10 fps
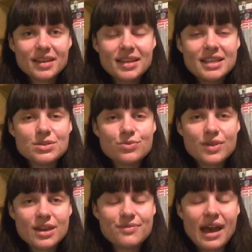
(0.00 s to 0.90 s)
You need to
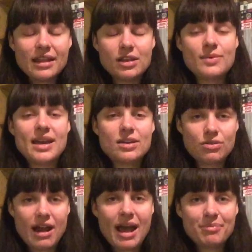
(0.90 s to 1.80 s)
reevaluate
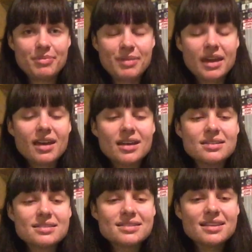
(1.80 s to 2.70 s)
crap,
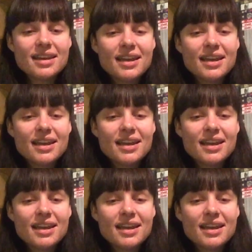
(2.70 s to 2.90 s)
because